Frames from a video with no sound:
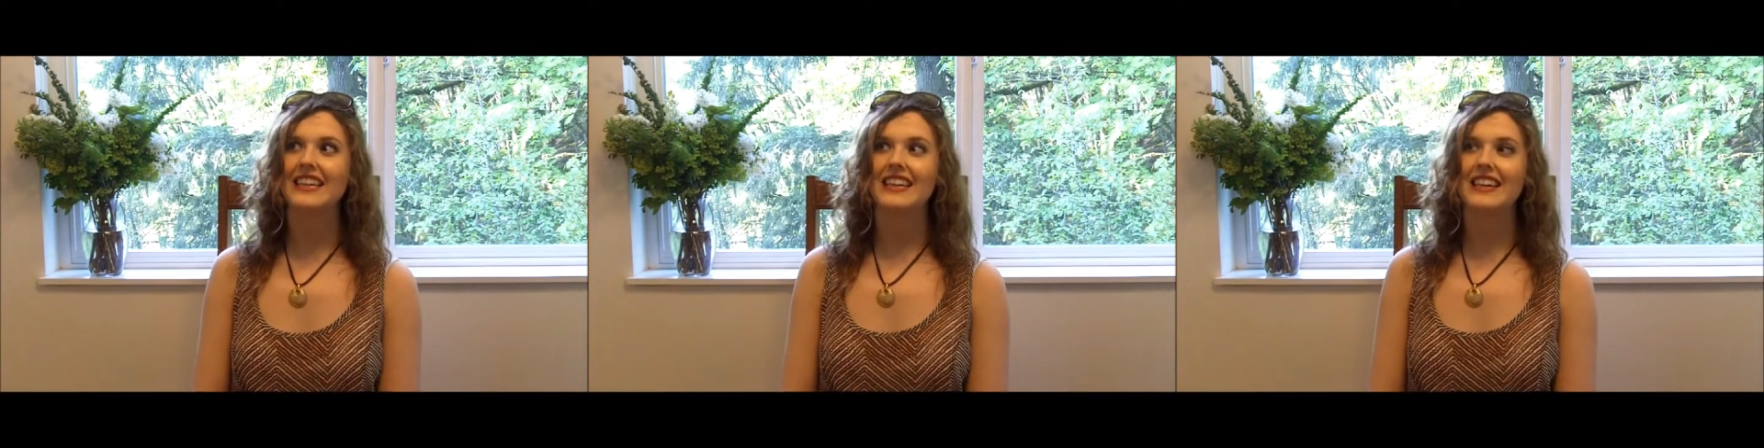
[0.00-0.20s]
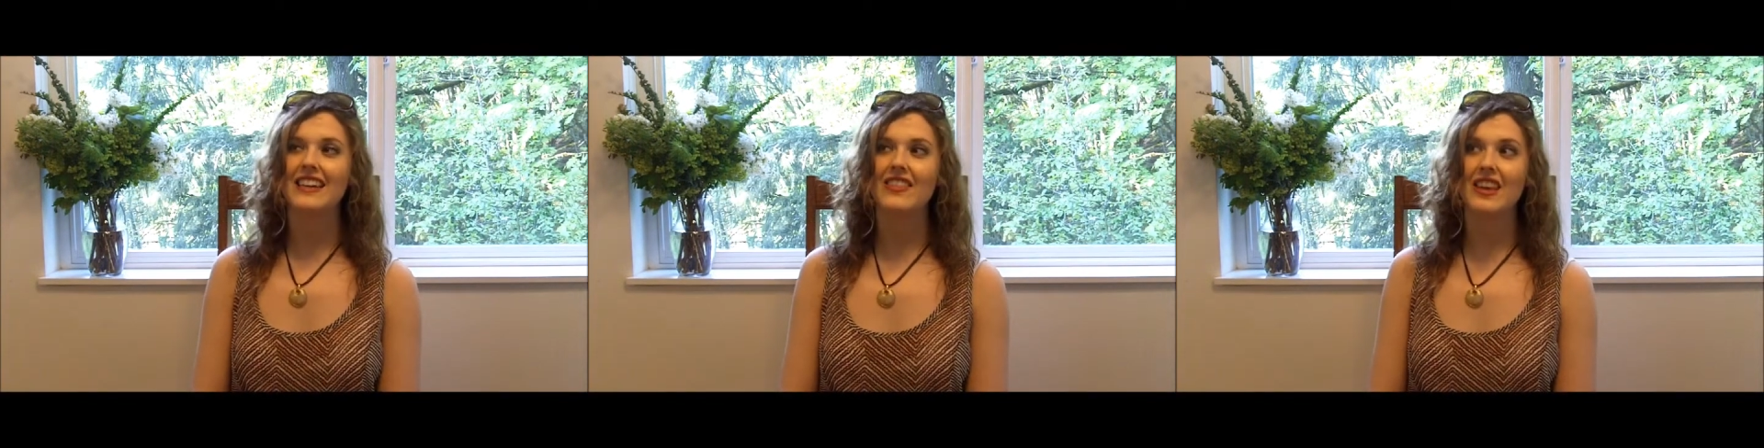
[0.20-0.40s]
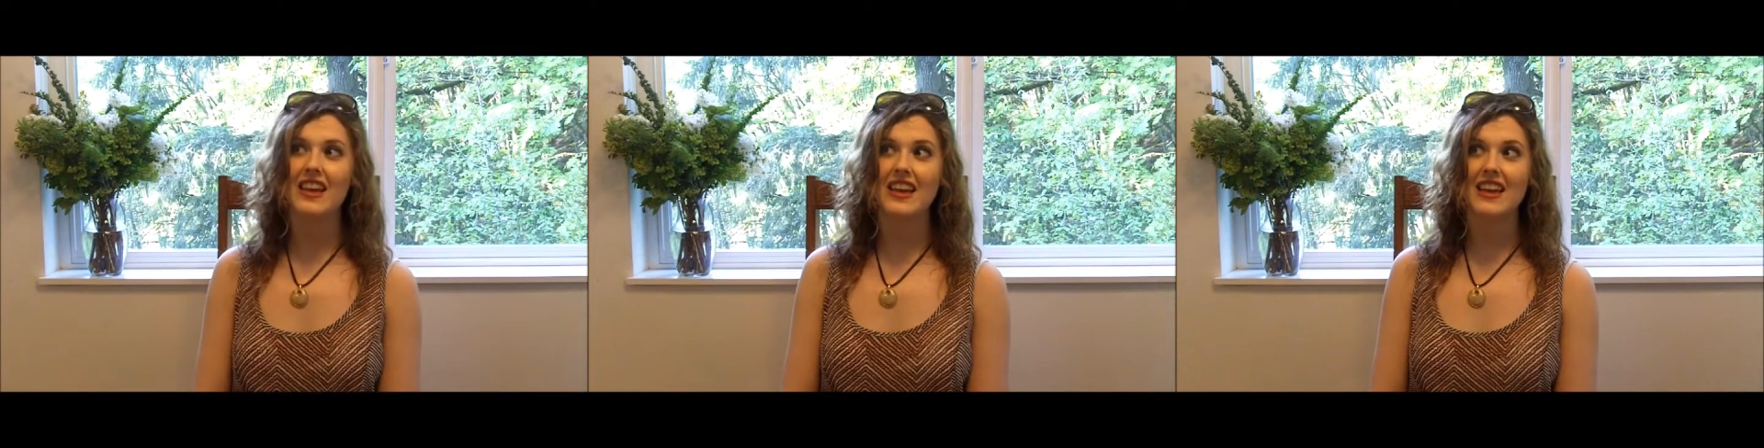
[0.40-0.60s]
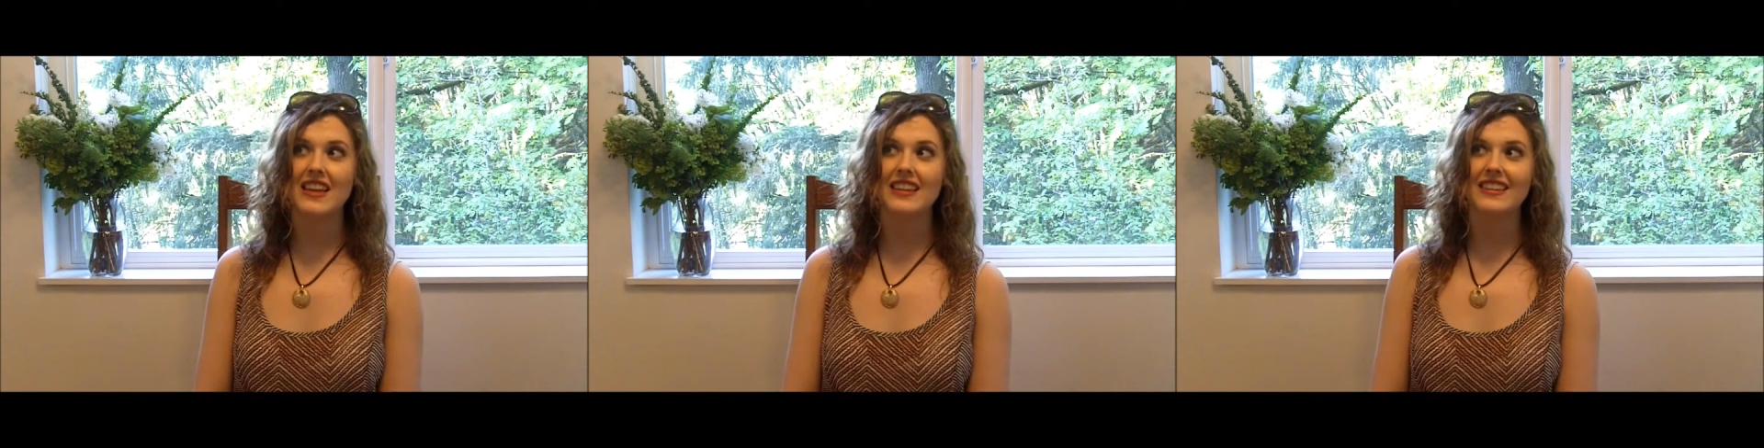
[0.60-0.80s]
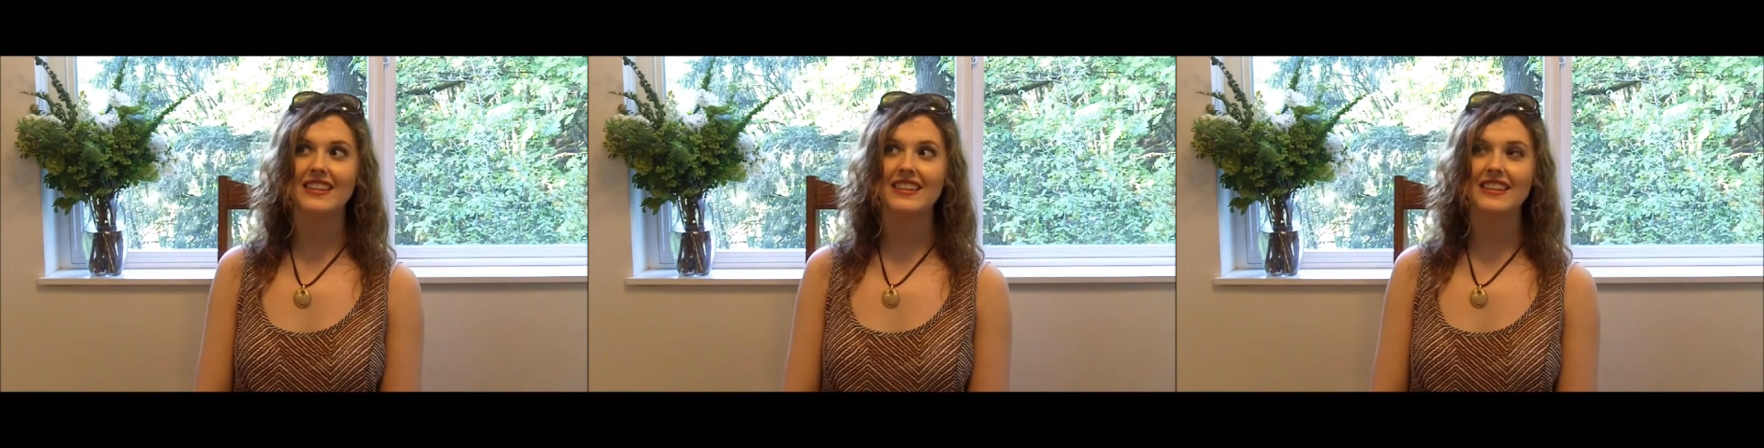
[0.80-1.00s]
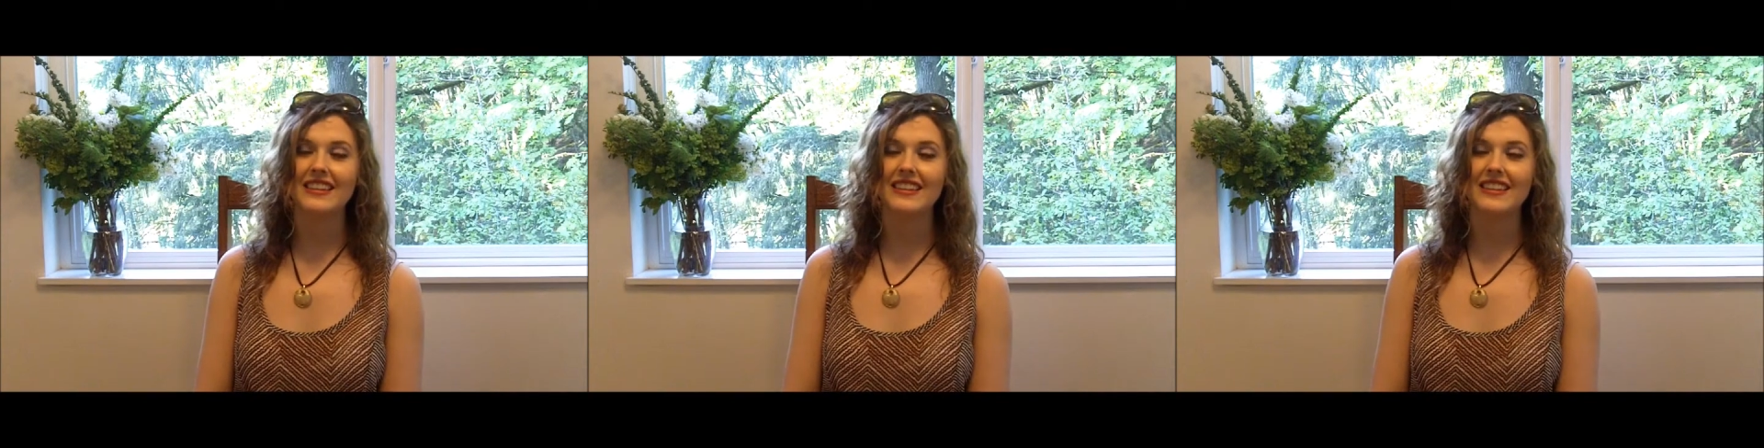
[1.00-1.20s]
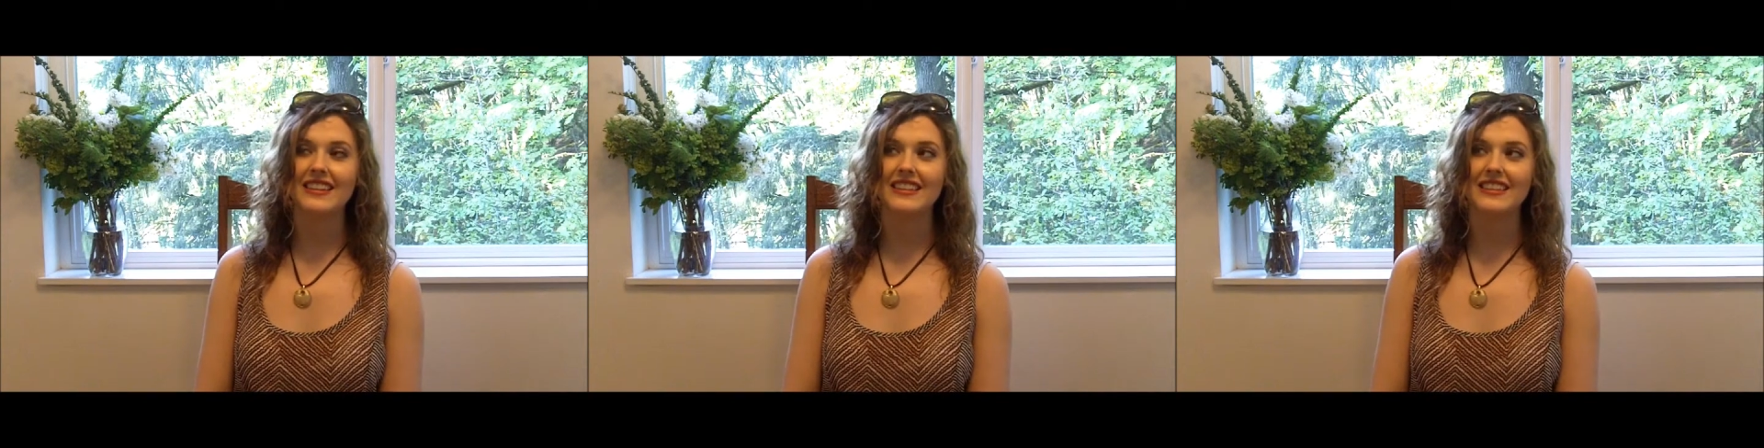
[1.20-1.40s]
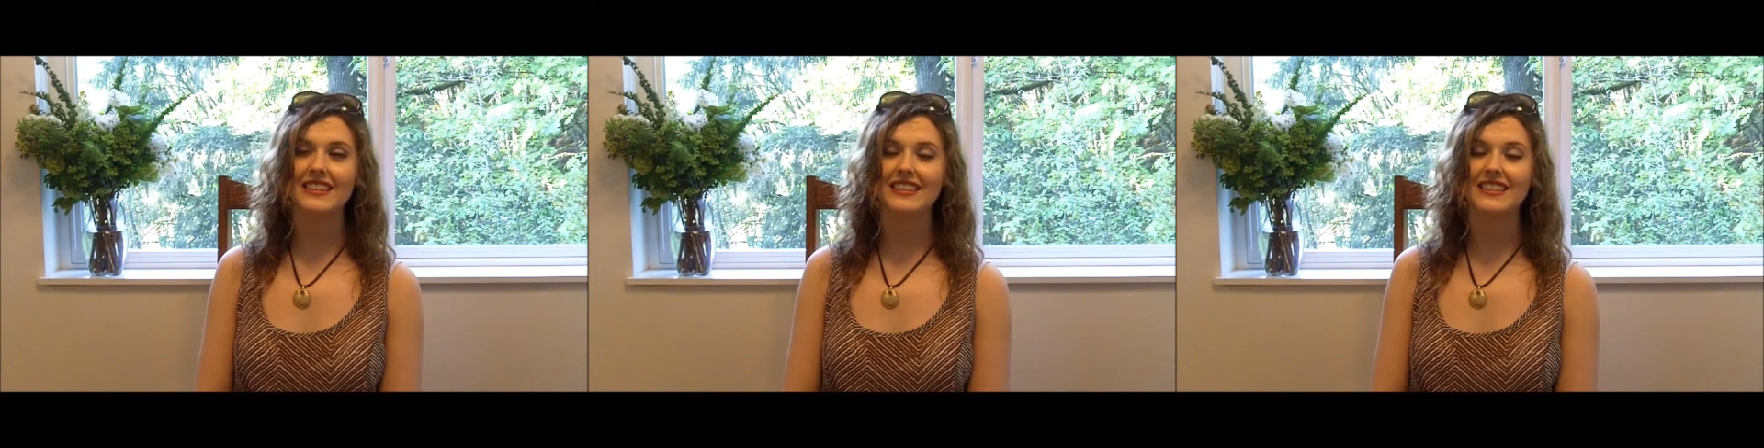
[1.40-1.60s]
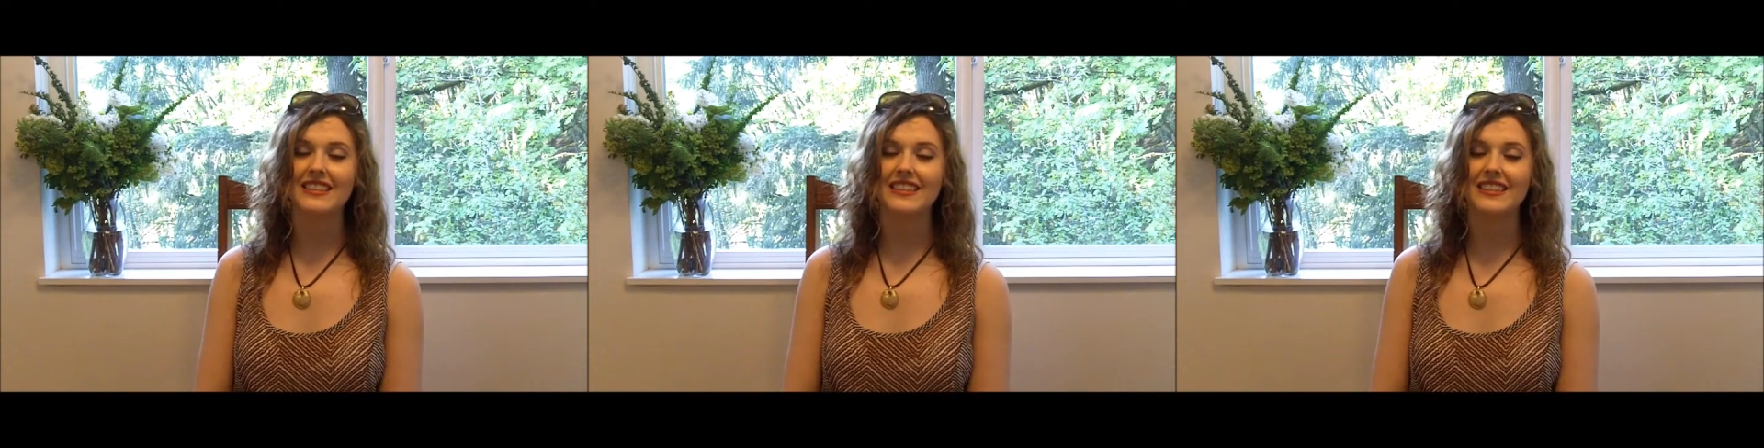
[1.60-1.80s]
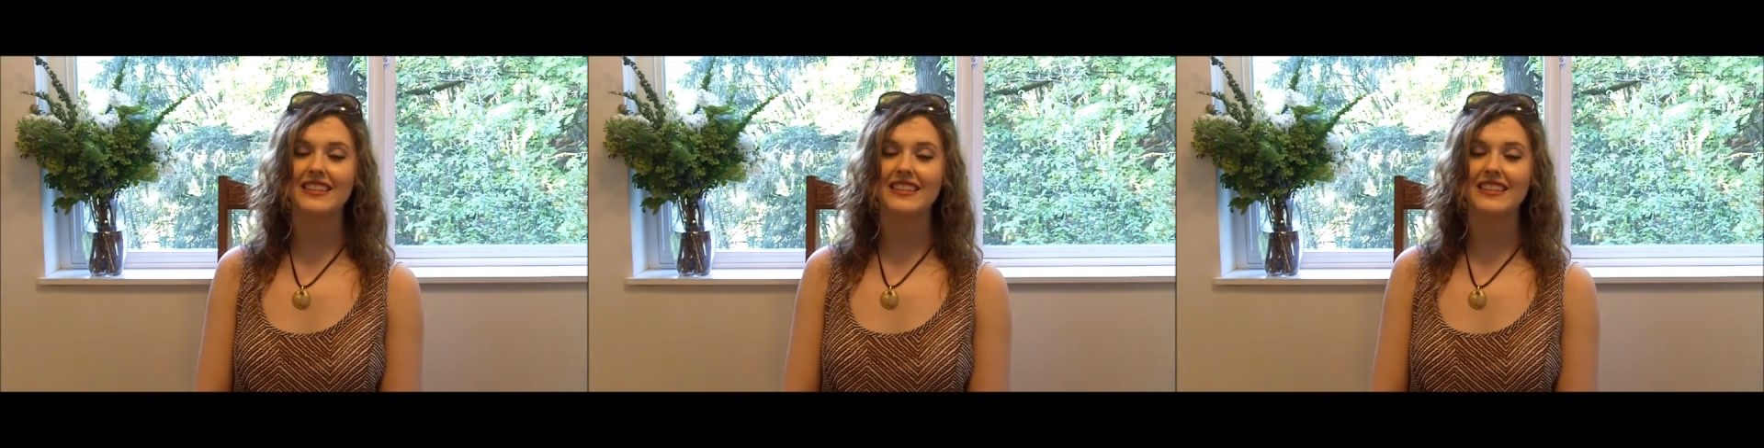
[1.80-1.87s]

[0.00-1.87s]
And then in